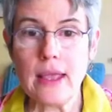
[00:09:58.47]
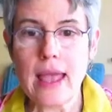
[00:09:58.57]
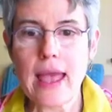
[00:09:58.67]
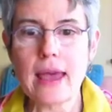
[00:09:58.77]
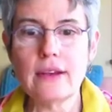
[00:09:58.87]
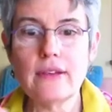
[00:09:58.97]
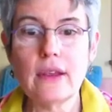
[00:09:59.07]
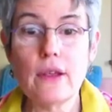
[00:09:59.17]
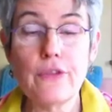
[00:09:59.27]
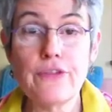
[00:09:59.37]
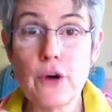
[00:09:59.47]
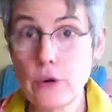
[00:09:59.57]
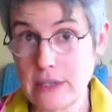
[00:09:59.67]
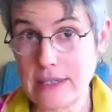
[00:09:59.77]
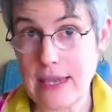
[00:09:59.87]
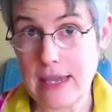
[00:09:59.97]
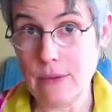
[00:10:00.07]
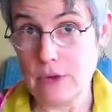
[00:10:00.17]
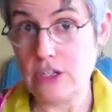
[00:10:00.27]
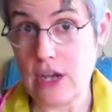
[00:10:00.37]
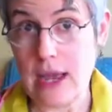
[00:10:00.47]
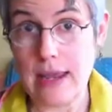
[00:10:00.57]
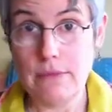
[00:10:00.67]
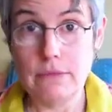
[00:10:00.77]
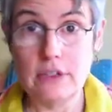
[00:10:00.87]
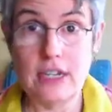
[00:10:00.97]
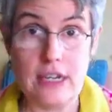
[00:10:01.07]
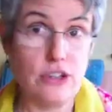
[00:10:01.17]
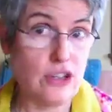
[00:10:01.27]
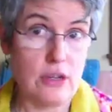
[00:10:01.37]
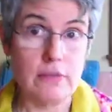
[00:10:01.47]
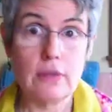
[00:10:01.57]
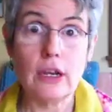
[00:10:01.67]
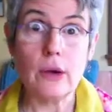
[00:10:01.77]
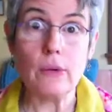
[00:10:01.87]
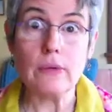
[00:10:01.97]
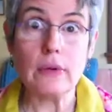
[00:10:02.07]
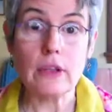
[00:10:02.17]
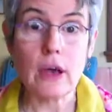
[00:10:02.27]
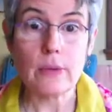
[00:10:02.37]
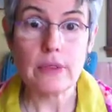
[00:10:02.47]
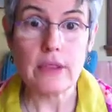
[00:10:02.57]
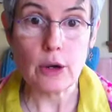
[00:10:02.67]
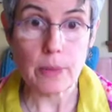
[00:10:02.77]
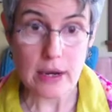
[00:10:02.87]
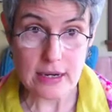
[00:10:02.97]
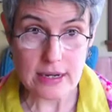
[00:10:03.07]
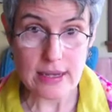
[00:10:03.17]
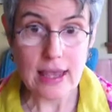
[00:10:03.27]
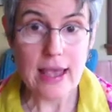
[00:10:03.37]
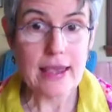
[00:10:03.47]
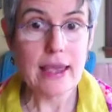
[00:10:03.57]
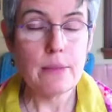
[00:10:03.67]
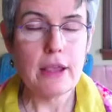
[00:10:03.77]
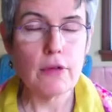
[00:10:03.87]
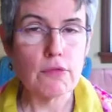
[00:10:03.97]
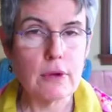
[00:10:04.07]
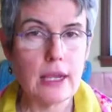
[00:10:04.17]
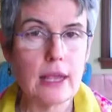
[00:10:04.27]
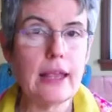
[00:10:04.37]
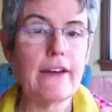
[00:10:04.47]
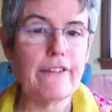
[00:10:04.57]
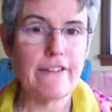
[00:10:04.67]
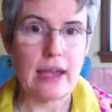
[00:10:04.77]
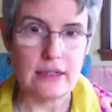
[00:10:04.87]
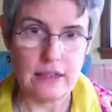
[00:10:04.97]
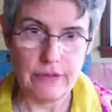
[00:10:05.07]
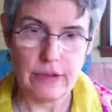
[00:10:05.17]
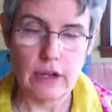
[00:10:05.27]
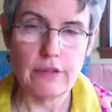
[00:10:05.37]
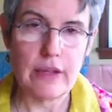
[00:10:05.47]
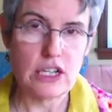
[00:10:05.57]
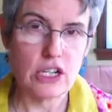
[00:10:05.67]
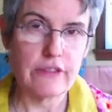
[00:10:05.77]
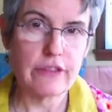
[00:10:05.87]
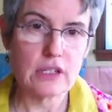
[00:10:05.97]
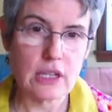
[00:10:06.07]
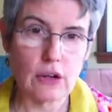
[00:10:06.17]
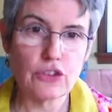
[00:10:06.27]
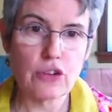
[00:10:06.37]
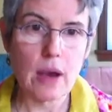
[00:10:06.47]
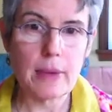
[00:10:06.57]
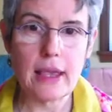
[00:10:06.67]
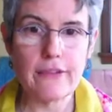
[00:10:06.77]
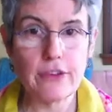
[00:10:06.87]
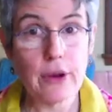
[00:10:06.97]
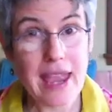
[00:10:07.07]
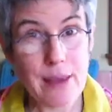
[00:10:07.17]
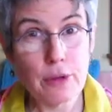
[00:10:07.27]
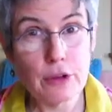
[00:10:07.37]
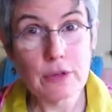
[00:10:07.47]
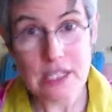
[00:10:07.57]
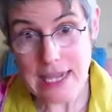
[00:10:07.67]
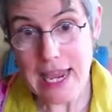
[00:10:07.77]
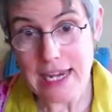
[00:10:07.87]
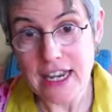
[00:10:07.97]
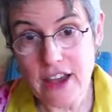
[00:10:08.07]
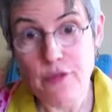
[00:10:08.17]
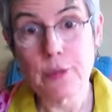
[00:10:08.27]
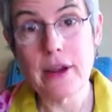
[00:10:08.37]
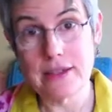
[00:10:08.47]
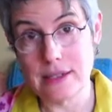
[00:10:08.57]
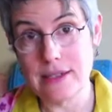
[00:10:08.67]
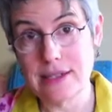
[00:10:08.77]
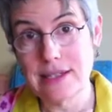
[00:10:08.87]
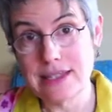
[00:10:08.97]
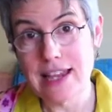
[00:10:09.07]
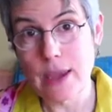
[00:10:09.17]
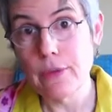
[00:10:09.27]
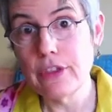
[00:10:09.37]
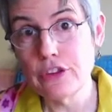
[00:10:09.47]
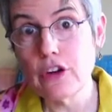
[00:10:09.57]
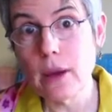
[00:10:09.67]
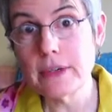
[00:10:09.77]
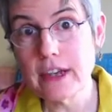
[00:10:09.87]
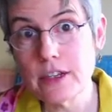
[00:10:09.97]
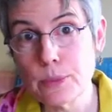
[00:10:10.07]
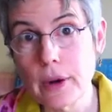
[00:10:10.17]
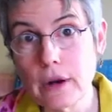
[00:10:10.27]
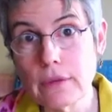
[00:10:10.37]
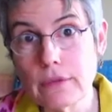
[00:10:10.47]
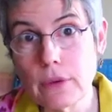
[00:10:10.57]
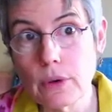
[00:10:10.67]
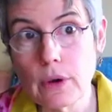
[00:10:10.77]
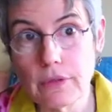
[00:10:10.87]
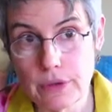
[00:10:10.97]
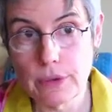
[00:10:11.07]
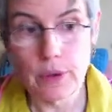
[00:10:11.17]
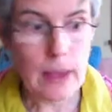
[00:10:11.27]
And focusing, which I teach, and along with bonding, can be a really effective intervention for subtle trauma if you're able to retain enough presence to stay with the traumatized part of you.